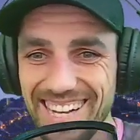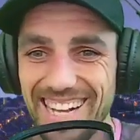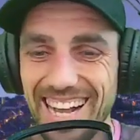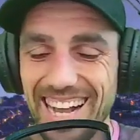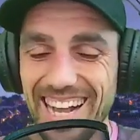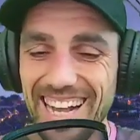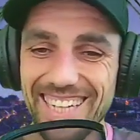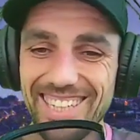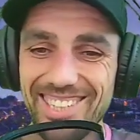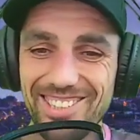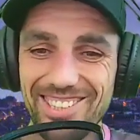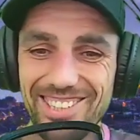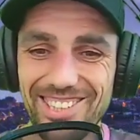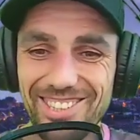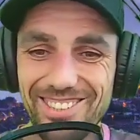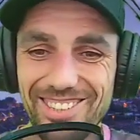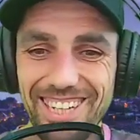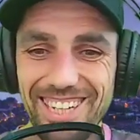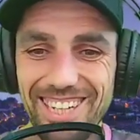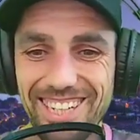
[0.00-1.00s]
it's just
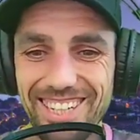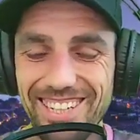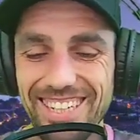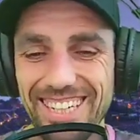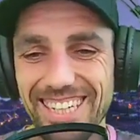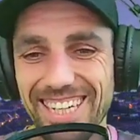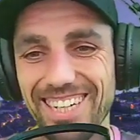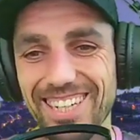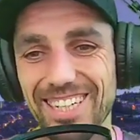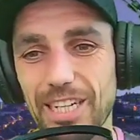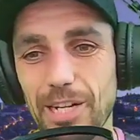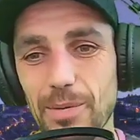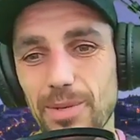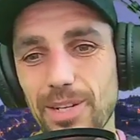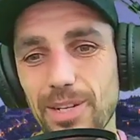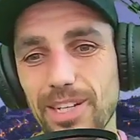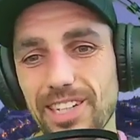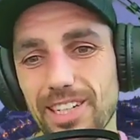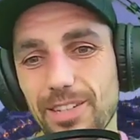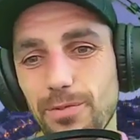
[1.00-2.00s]
really annoying. Like, come on,
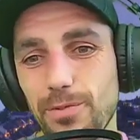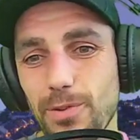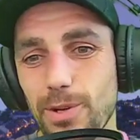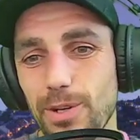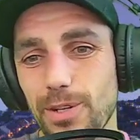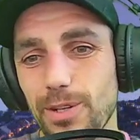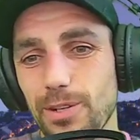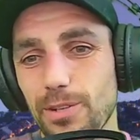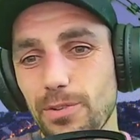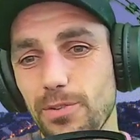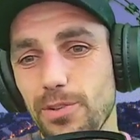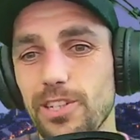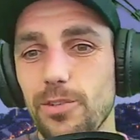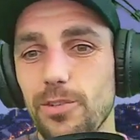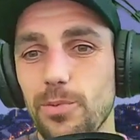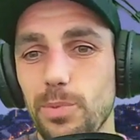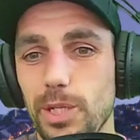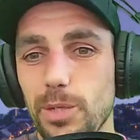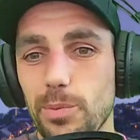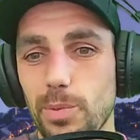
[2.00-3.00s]
like four out of five
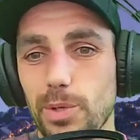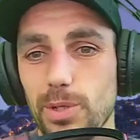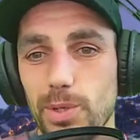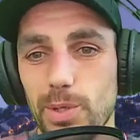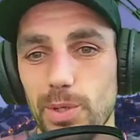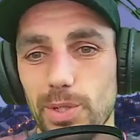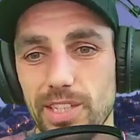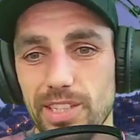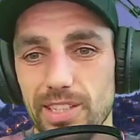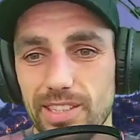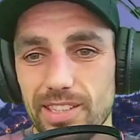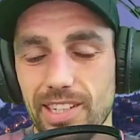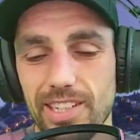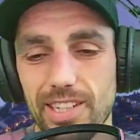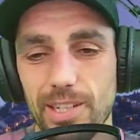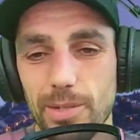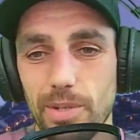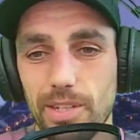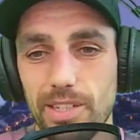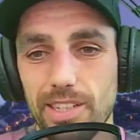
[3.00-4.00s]
people going in, like,
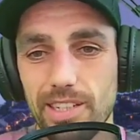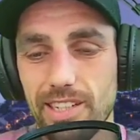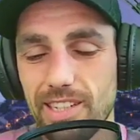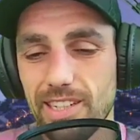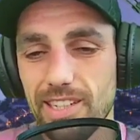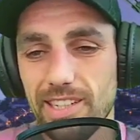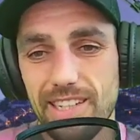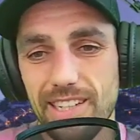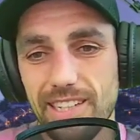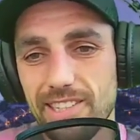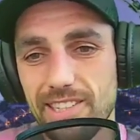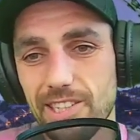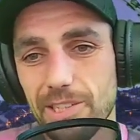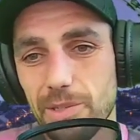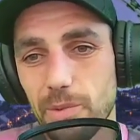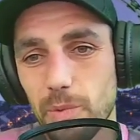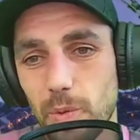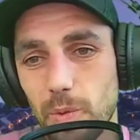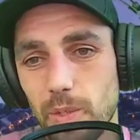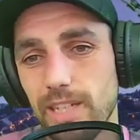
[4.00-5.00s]
what? Like, that's just
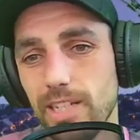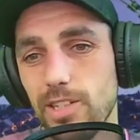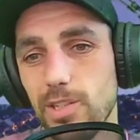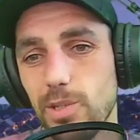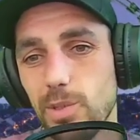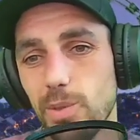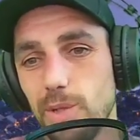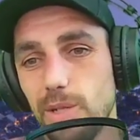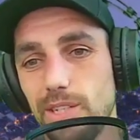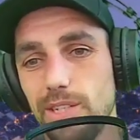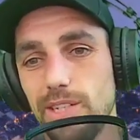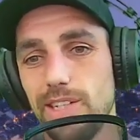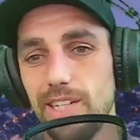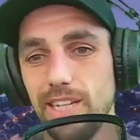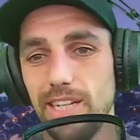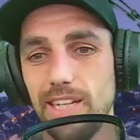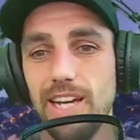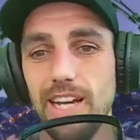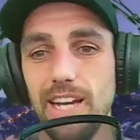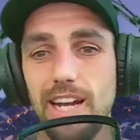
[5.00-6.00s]
way too high
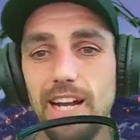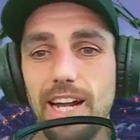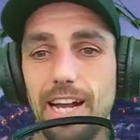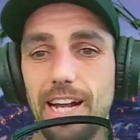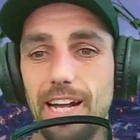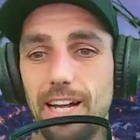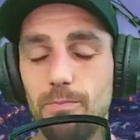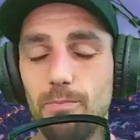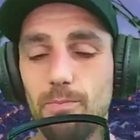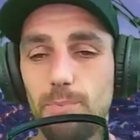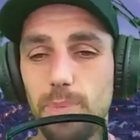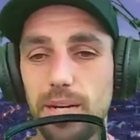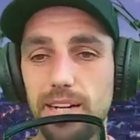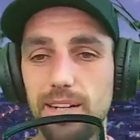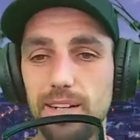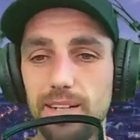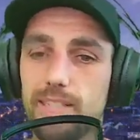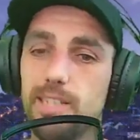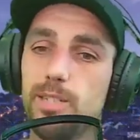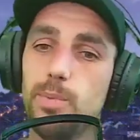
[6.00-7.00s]
um,
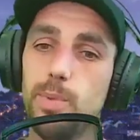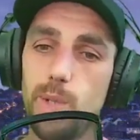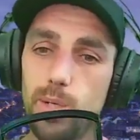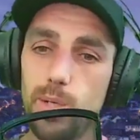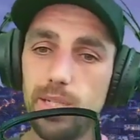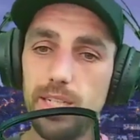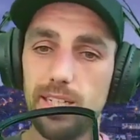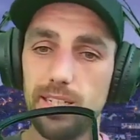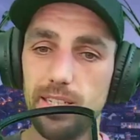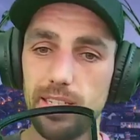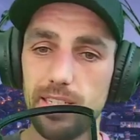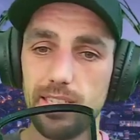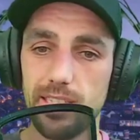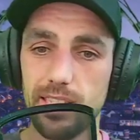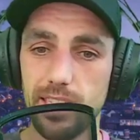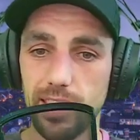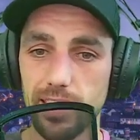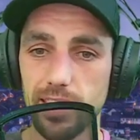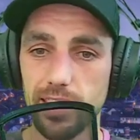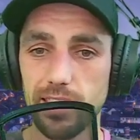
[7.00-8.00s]
pardoned upon. Like
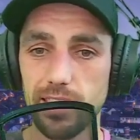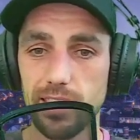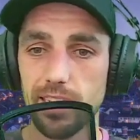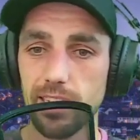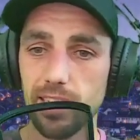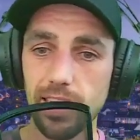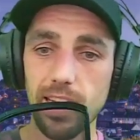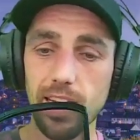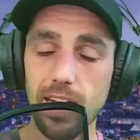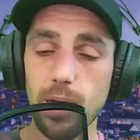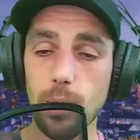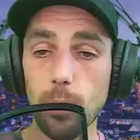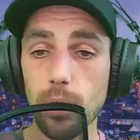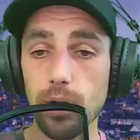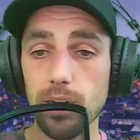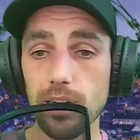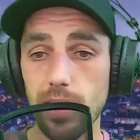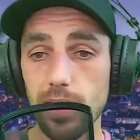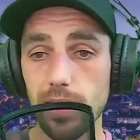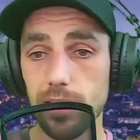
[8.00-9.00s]
seriously, when
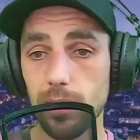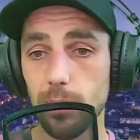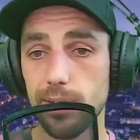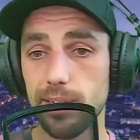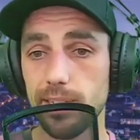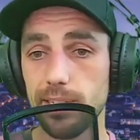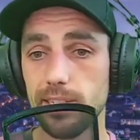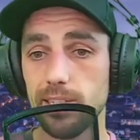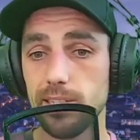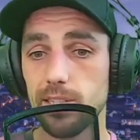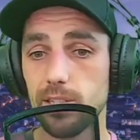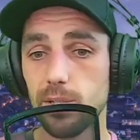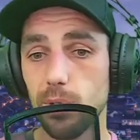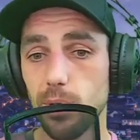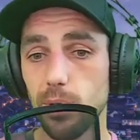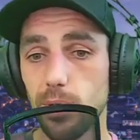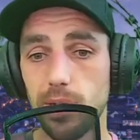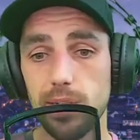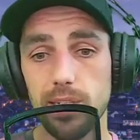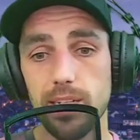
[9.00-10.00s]
I went into
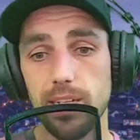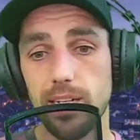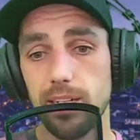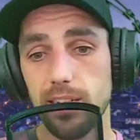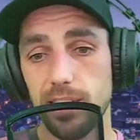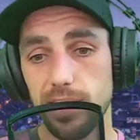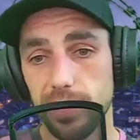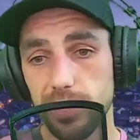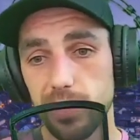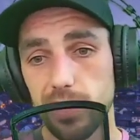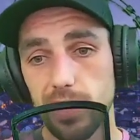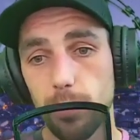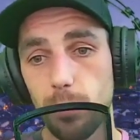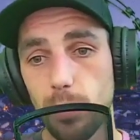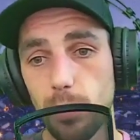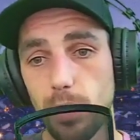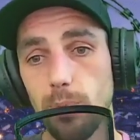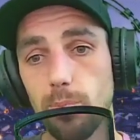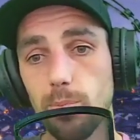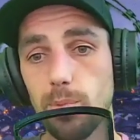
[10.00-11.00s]
court there in
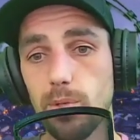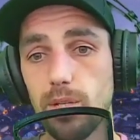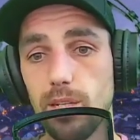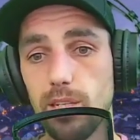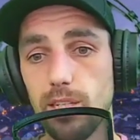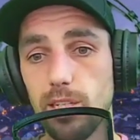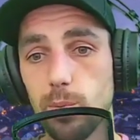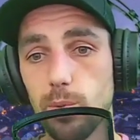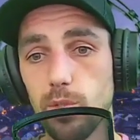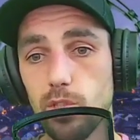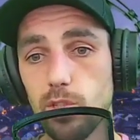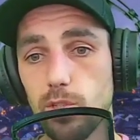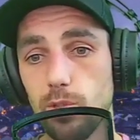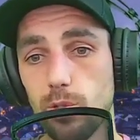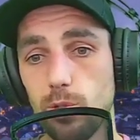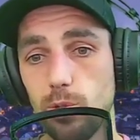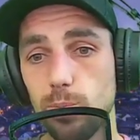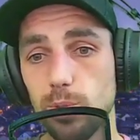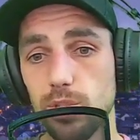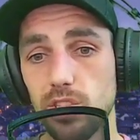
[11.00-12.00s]
September, there was a
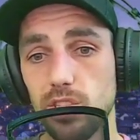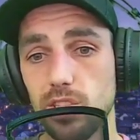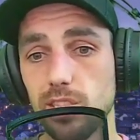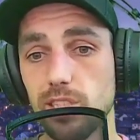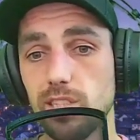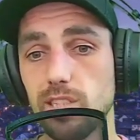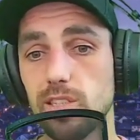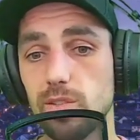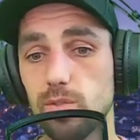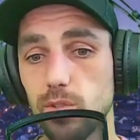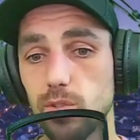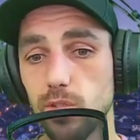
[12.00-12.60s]
group of six of us